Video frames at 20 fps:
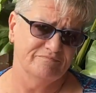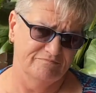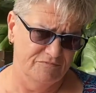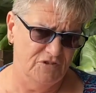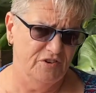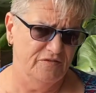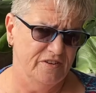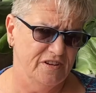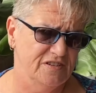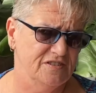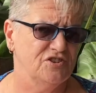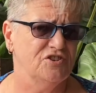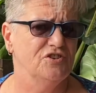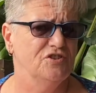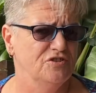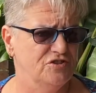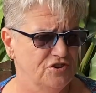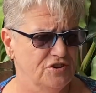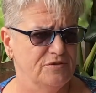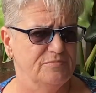movies,
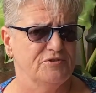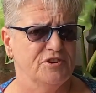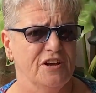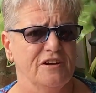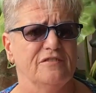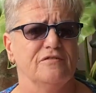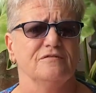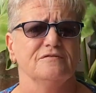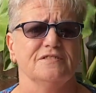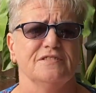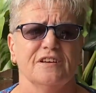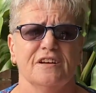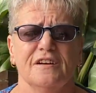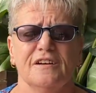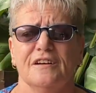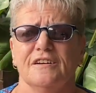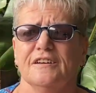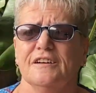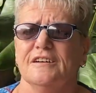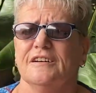YouTube channels
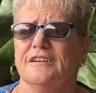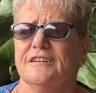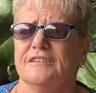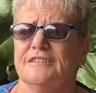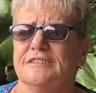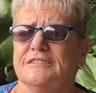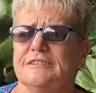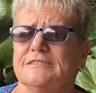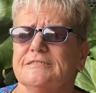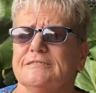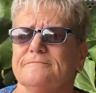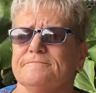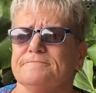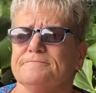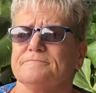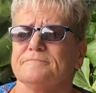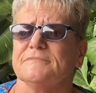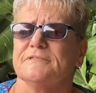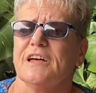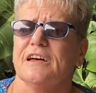
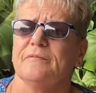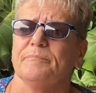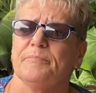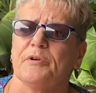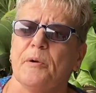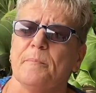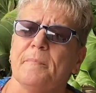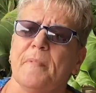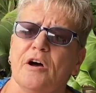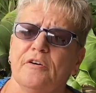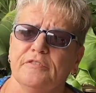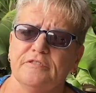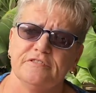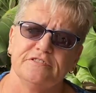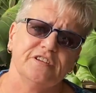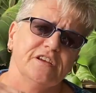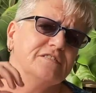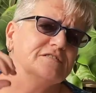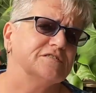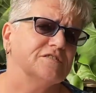that promote
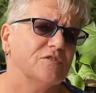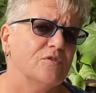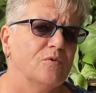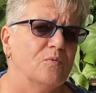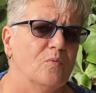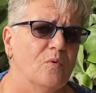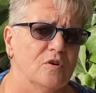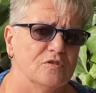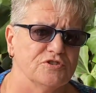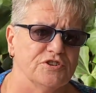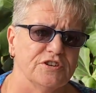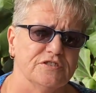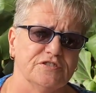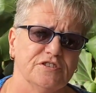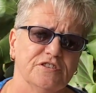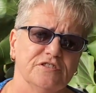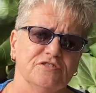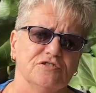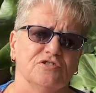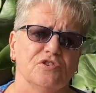Denzel
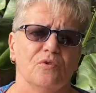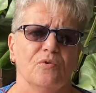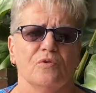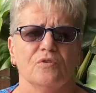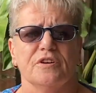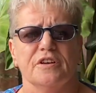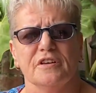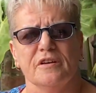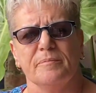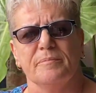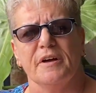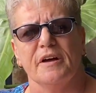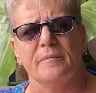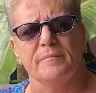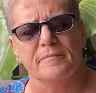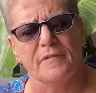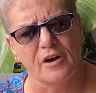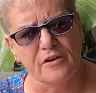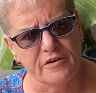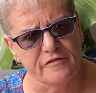Washington talking about
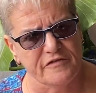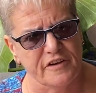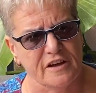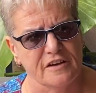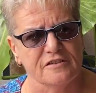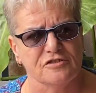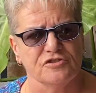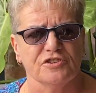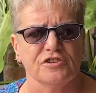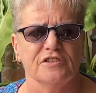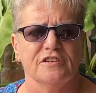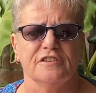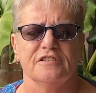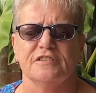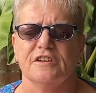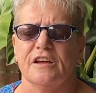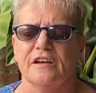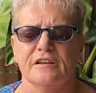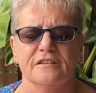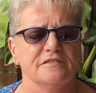motivation,
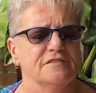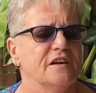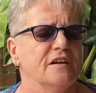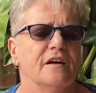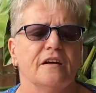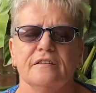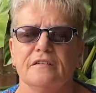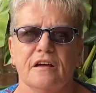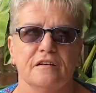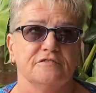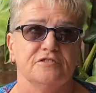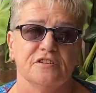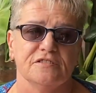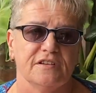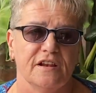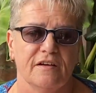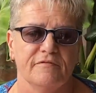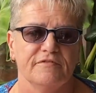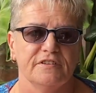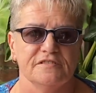and I just
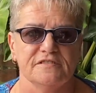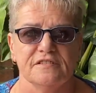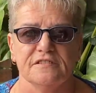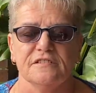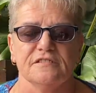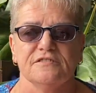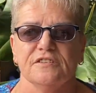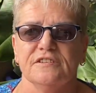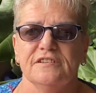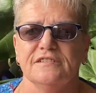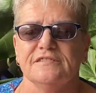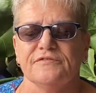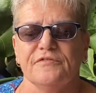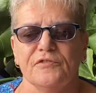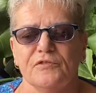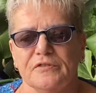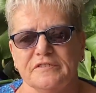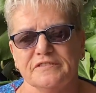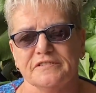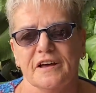love listening to his
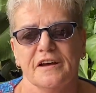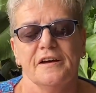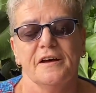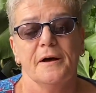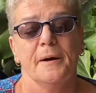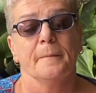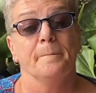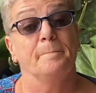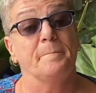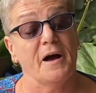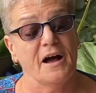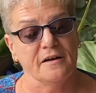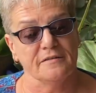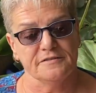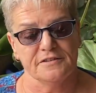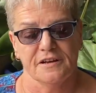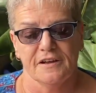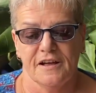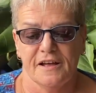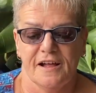voice. But
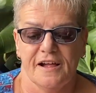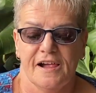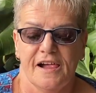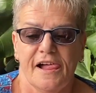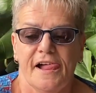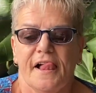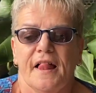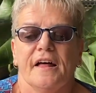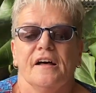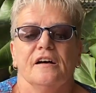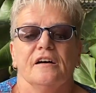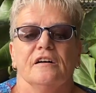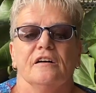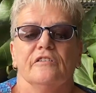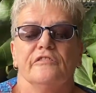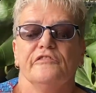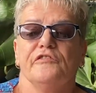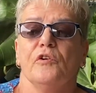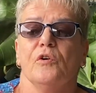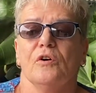
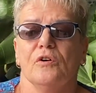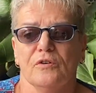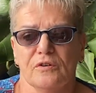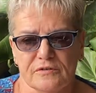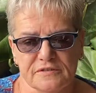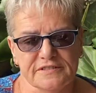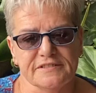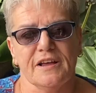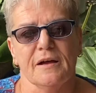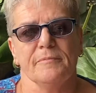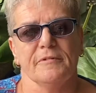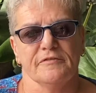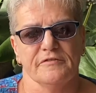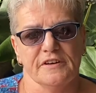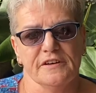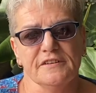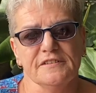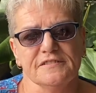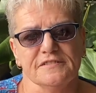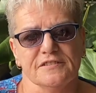for some of
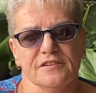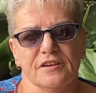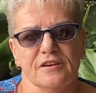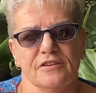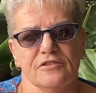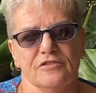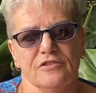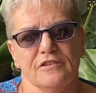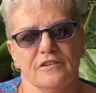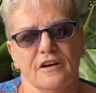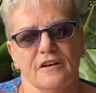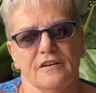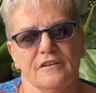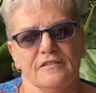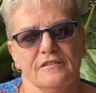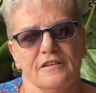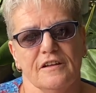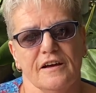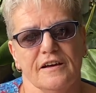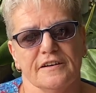us,
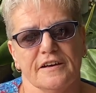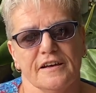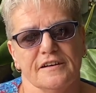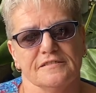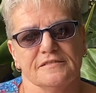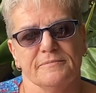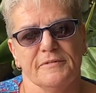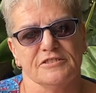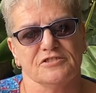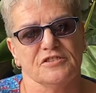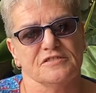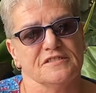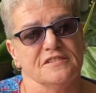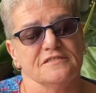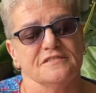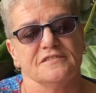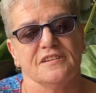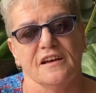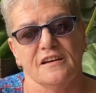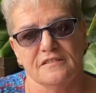like, as much as it
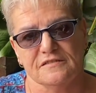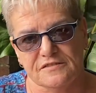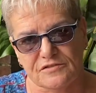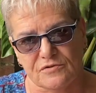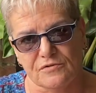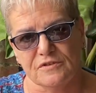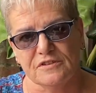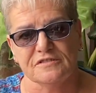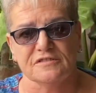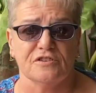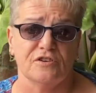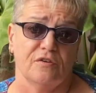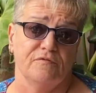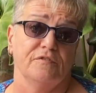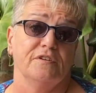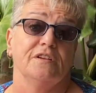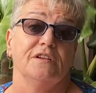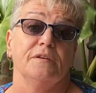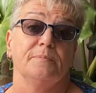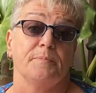sounds good, it's not
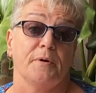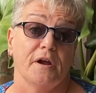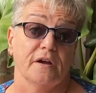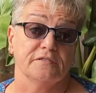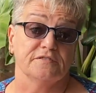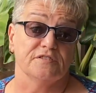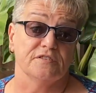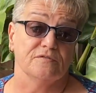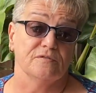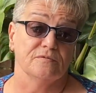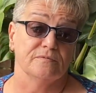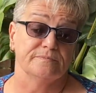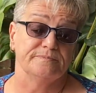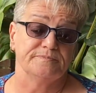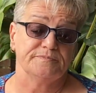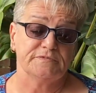really practical.